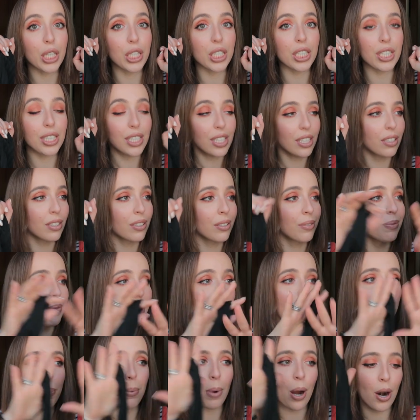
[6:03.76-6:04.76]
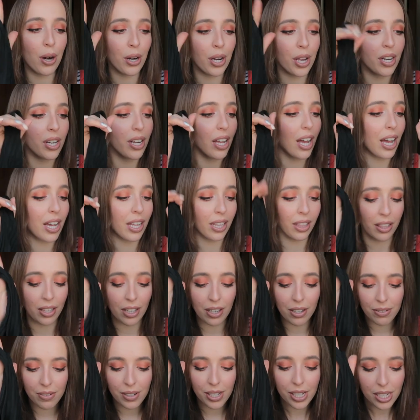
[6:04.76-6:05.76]
good deal. Bargain, I
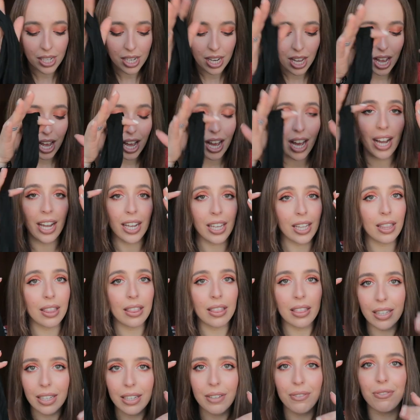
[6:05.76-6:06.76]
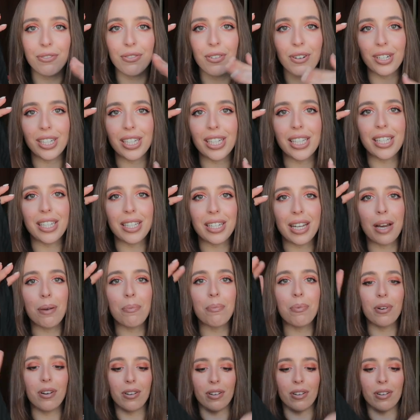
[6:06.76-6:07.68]
love it. I live for this type